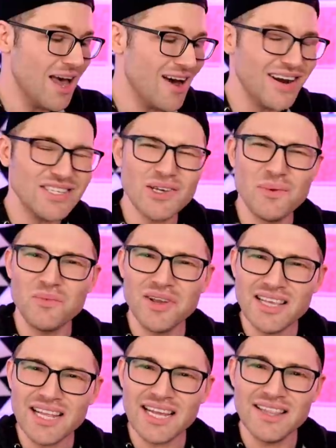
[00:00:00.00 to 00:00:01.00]
All right, so I'm
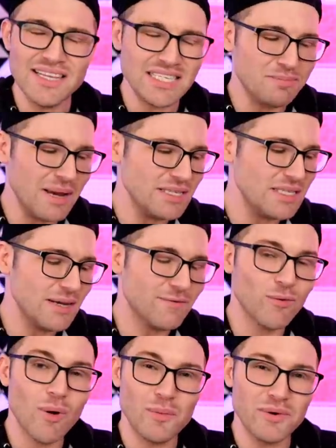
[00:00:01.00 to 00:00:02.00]
really liking this spacing
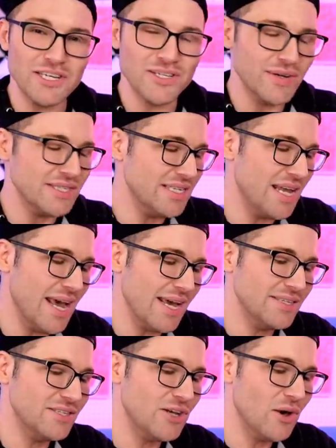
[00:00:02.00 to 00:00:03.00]
for what we're doing today.
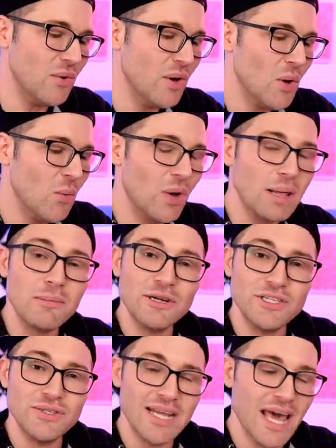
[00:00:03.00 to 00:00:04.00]
So what I'm gonna
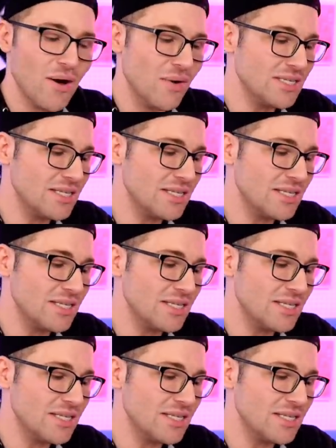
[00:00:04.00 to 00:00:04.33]
do now is